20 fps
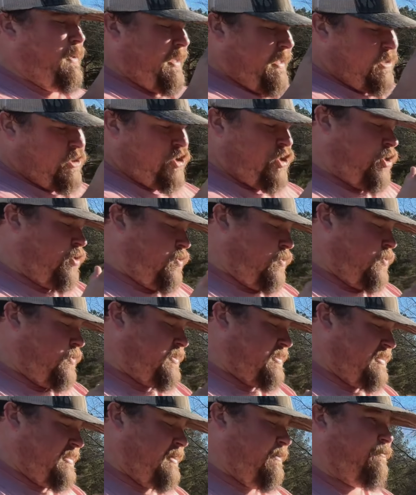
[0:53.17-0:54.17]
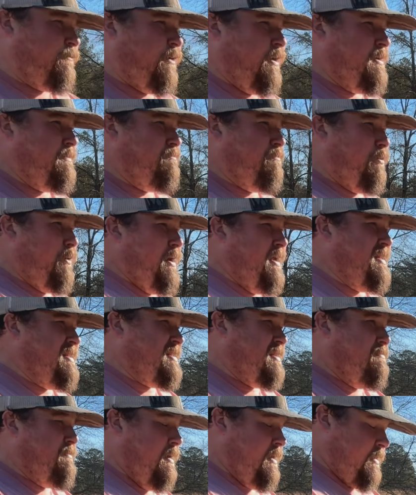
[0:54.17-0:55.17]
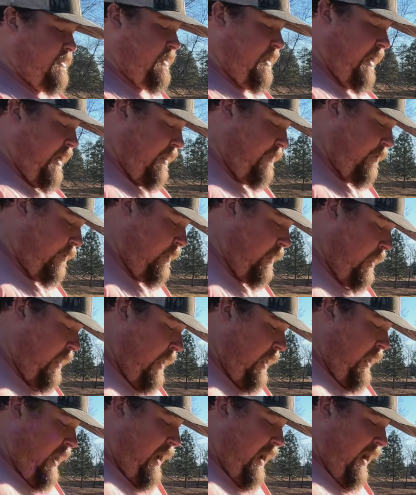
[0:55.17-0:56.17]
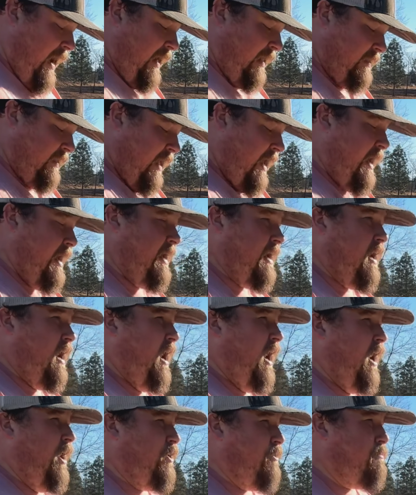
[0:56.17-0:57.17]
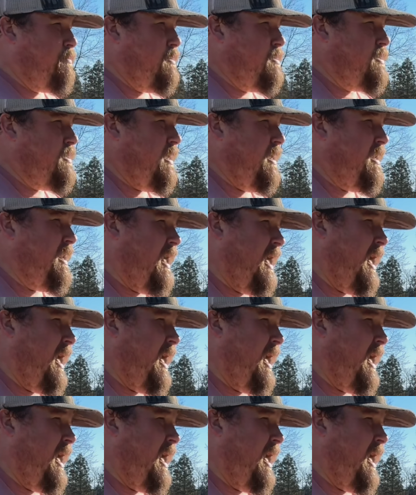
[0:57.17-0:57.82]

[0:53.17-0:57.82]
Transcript: pick and choose different breeds to mix together. I like 100%